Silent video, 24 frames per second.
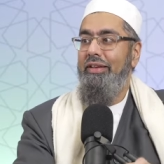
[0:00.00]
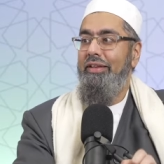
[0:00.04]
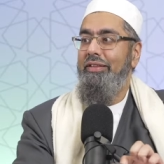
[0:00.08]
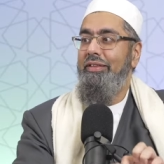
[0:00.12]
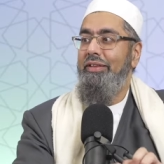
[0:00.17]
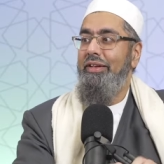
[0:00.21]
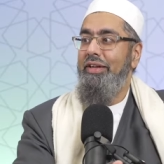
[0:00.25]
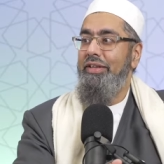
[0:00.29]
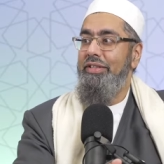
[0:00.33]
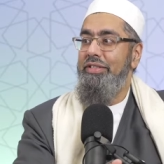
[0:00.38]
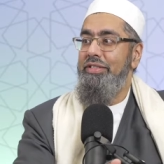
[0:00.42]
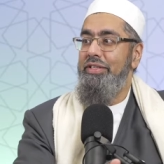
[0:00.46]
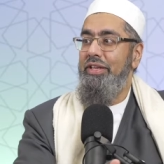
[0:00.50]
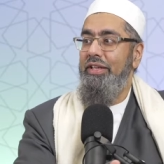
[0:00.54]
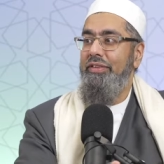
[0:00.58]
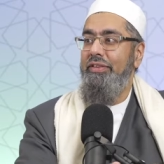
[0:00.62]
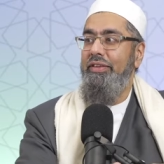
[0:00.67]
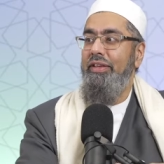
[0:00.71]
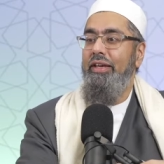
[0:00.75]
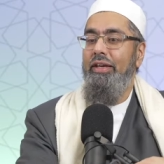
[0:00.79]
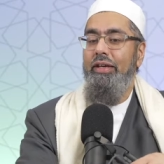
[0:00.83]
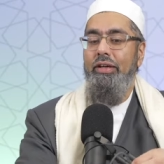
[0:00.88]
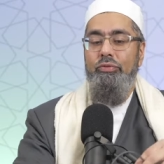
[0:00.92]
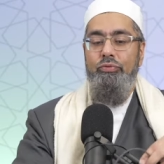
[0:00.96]
there is
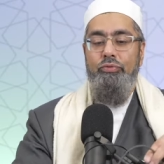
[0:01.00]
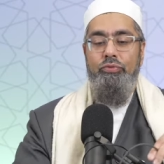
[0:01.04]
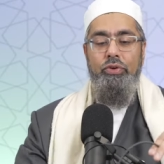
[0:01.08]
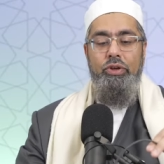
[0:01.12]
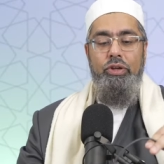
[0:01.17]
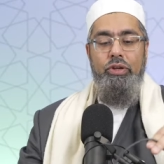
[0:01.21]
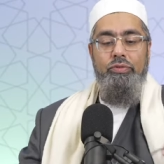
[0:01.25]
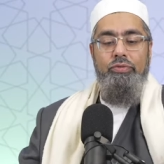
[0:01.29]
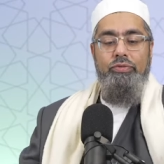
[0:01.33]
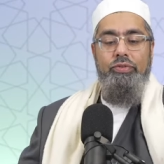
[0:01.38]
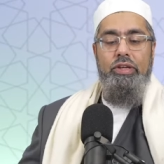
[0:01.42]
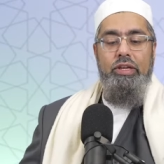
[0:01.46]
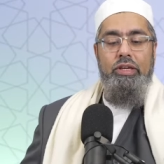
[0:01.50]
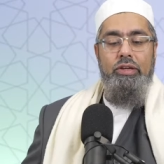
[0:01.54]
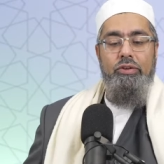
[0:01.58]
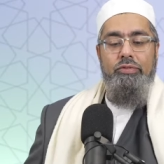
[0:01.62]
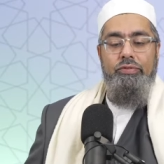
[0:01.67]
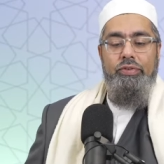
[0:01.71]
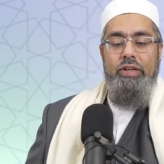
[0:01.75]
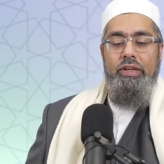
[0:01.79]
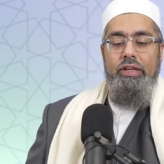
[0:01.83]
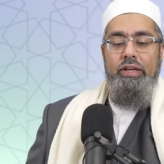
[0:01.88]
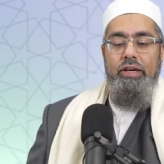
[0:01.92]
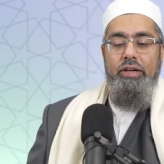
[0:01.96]
nothing free of need of
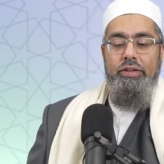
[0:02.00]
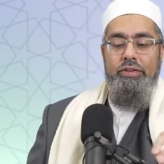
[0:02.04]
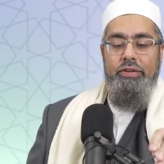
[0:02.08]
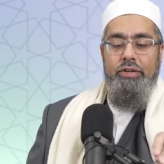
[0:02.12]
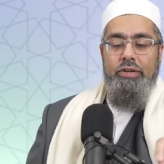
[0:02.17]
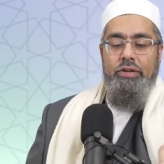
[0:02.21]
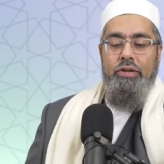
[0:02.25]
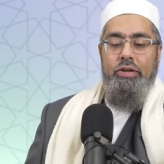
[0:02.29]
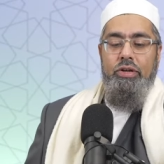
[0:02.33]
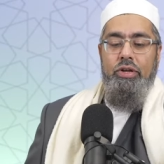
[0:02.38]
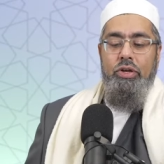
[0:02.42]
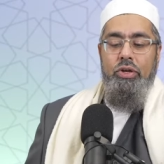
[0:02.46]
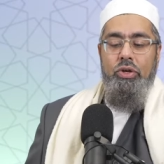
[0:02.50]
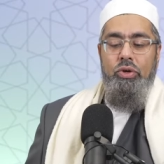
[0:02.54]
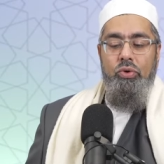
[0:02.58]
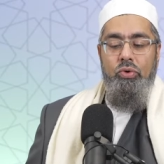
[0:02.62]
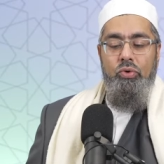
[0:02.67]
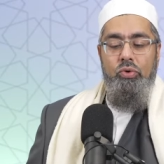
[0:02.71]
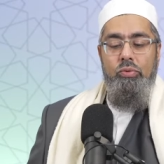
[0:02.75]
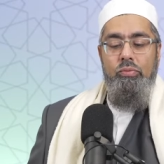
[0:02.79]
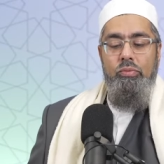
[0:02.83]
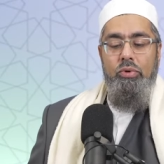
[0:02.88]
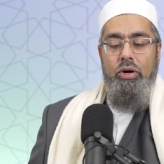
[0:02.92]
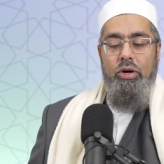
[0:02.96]
any other,
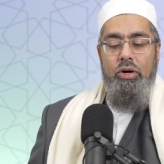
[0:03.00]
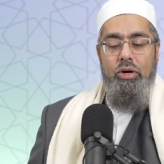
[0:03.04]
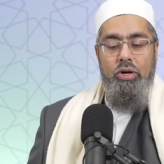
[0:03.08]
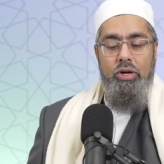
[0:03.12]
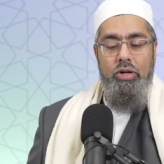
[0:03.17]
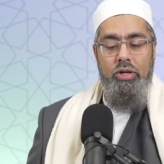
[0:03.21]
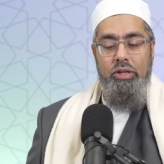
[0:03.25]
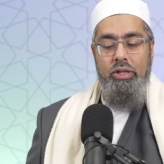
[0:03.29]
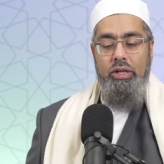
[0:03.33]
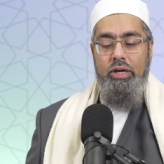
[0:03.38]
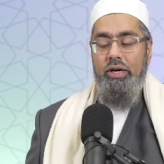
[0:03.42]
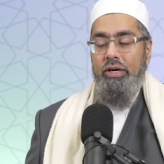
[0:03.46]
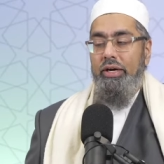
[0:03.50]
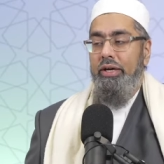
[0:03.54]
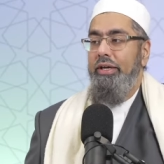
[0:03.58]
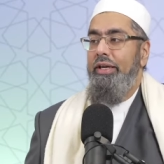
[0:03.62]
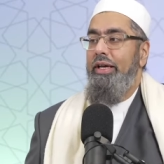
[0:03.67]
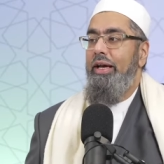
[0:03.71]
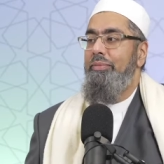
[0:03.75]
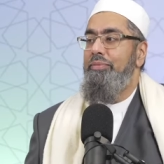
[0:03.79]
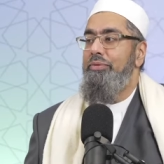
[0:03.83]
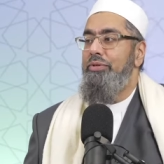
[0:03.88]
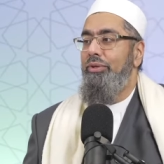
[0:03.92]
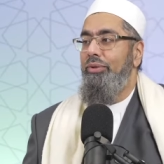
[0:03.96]
whom all are in
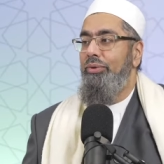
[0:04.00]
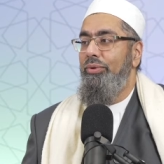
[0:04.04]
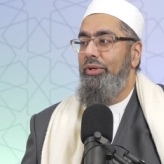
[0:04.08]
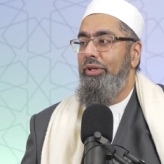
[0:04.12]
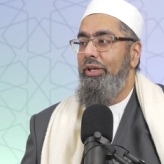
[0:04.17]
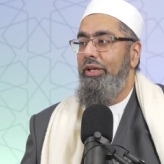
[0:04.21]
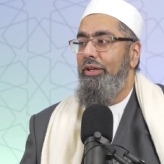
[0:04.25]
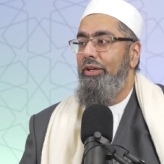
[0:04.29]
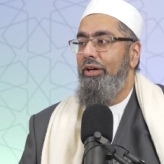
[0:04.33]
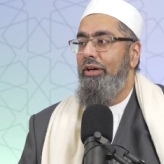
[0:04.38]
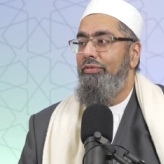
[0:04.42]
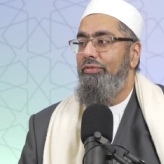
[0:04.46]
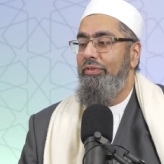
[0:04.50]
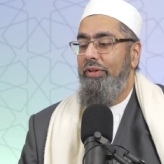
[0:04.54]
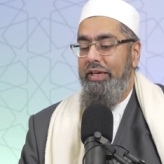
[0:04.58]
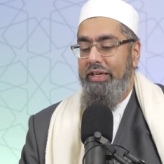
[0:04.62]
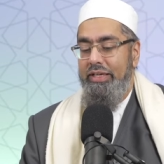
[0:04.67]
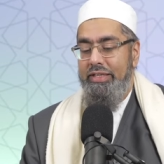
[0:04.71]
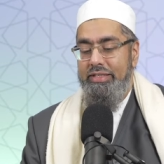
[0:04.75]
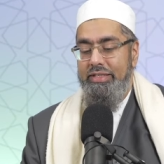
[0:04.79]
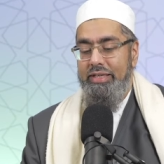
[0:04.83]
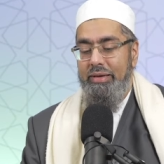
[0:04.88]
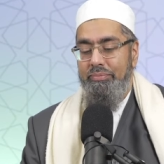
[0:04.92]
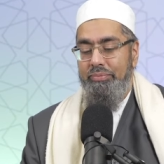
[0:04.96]
absolute need of
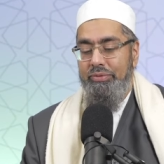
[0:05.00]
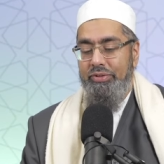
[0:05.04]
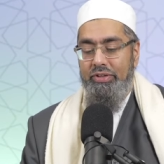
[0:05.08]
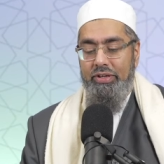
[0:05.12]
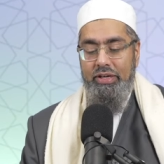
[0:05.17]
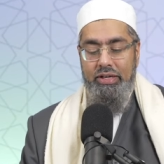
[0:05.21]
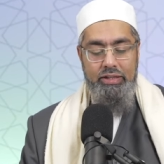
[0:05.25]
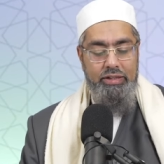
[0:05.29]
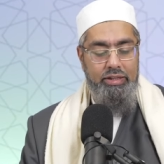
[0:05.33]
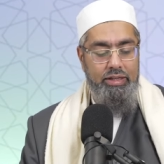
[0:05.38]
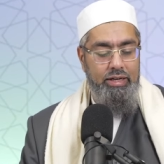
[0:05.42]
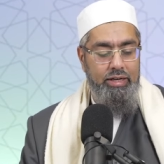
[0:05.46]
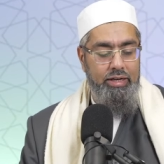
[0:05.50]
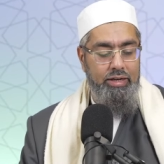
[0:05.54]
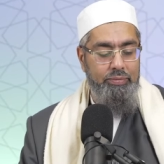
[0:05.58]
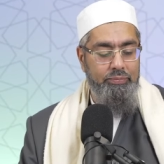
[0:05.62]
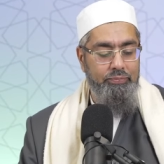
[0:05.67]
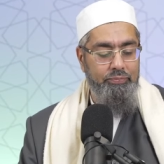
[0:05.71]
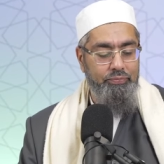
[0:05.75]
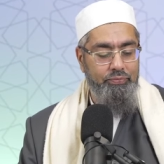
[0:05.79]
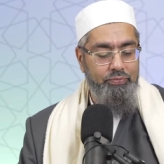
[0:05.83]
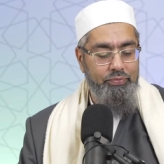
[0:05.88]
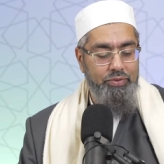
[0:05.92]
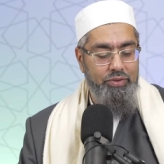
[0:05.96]
except Allah.
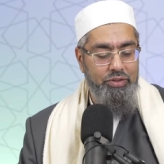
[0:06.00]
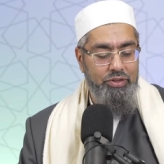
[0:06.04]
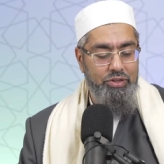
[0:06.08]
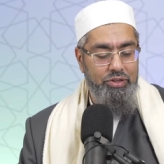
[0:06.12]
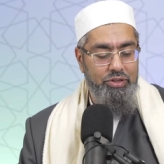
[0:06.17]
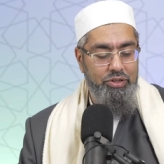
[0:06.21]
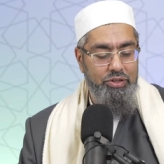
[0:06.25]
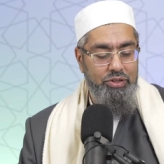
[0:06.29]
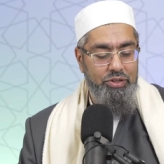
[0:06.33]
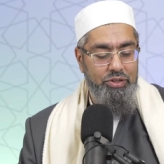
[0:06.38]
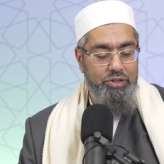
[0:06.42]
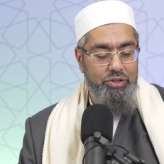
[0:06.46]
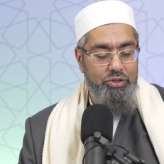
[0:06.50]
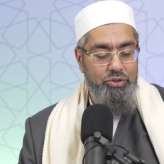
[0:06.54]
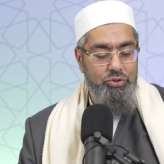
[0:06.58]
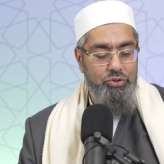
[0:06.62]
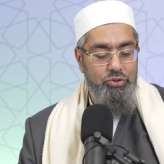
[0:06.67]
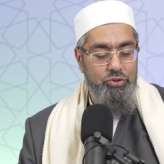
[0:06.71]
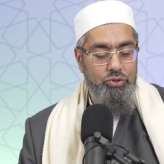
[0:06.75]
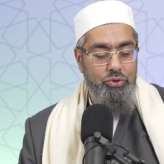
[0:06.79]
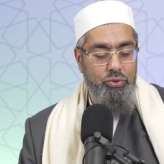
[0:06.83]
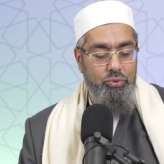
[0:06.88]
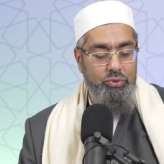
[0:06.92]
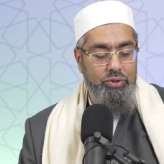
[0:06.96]

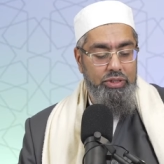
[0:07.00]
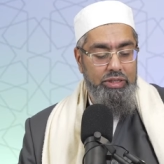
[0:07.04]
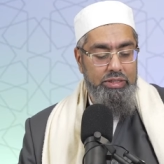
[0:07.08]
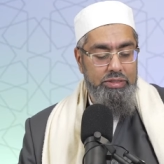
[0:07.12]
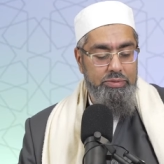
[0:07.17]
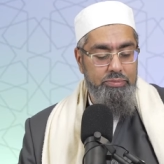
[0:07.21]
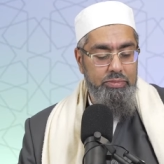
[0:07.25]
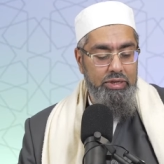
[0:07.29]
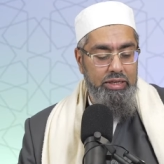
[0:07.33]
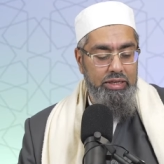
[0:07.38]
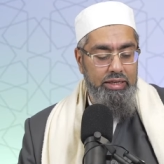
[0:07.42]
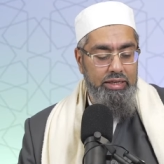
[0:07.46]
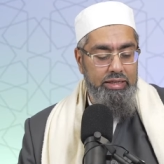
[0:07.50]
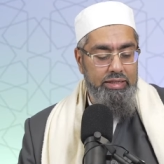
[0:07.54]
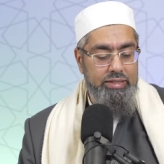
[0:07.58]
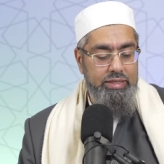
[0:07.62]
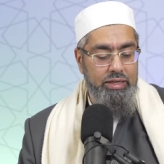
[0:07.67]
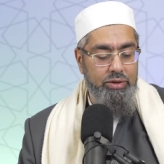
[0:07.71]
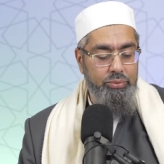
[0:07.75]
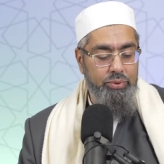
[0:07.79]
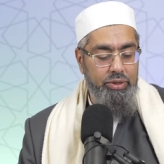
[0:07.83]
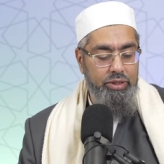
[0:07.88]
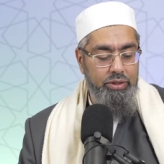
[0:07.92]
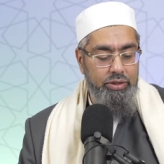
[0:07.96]
So these meanings
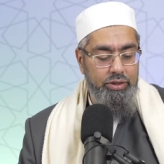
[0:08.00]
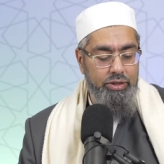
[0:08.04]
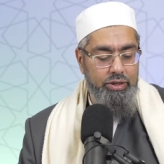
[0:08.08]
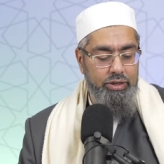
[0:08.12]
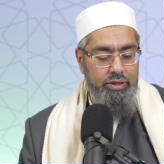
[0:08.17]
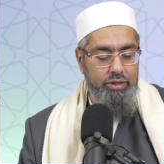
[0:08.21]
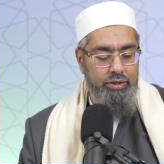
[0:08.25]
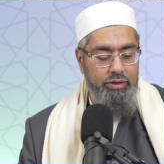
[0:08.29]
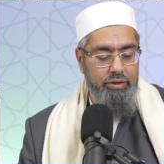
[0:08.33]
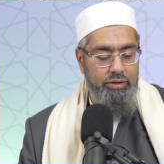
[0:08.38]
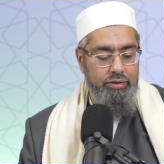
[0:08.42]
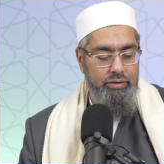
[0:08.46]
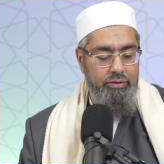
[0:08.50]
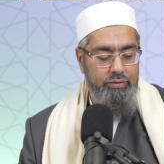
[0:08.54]
that we learn,